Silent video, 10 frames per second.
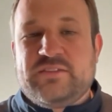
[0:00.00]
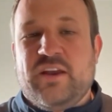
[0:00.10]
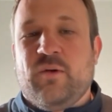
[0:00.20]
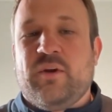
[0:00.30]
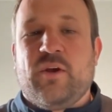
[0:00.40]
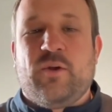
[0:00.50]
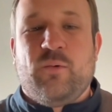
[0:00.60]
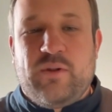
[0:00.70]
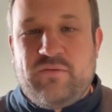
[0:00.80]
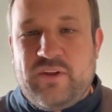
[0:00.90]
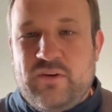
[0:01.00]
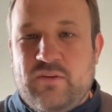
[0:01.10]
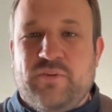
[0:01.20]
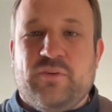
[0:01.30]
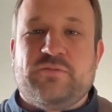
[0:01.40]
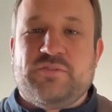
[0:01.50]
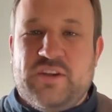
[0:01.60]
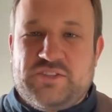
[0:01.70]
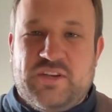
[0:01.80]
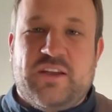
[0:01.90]
They don't want to go to one vendor for
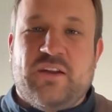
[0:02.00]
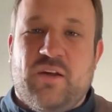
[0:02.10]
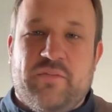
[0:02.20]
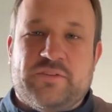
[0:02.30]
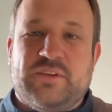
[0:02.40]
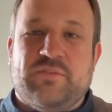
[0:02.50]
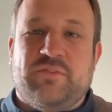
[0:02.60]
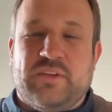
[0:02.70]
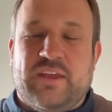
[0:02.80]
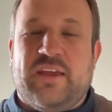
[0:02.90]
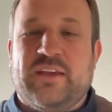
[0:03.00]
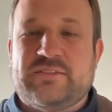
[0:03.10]
nutrition and all those different things.